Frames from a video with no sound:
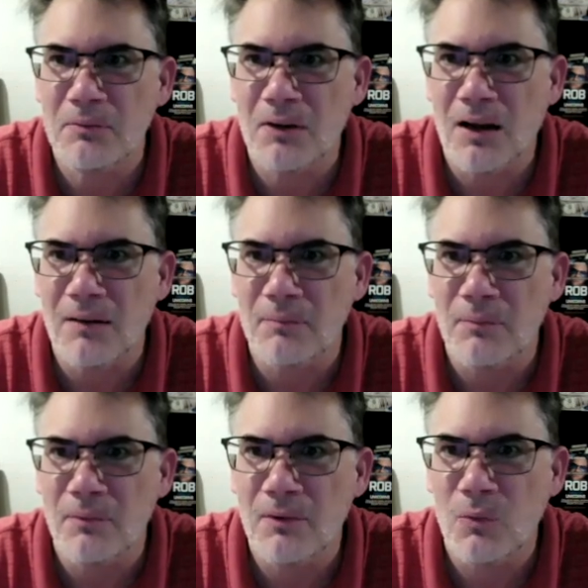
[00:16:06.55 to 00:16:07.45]
Rob,
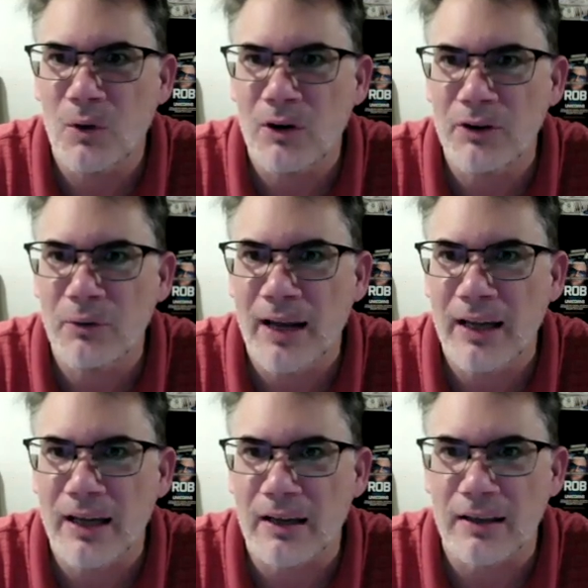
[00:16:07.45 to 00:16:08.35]
where are you
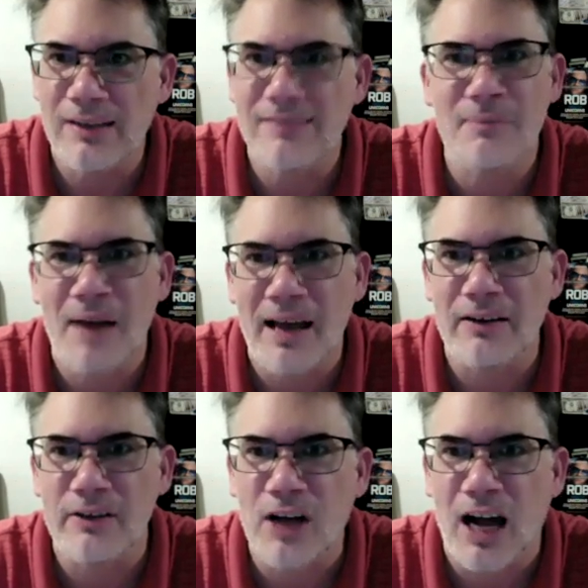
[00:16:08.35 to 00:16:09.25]
ranking? Doesn't matter.
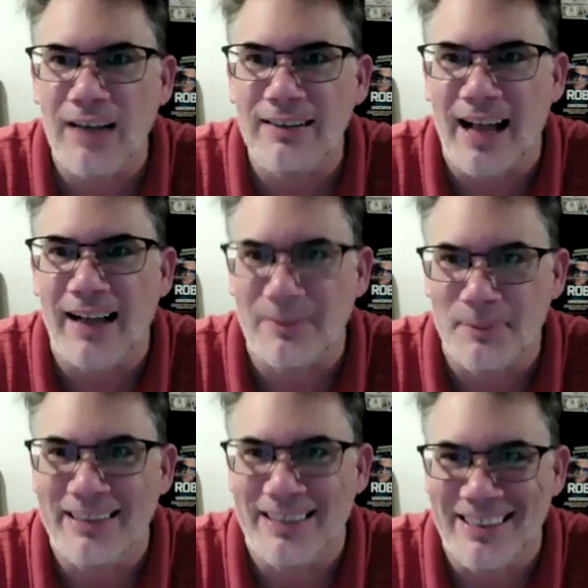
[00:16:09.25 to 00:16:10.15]
You contacted
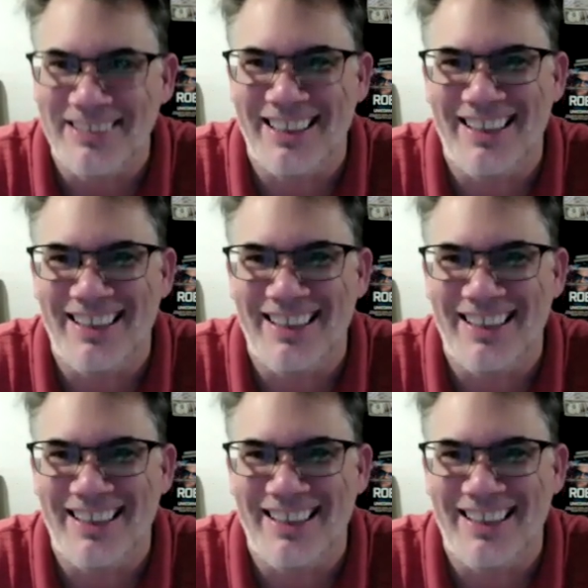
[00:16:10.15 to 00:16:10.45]
me, didn't you?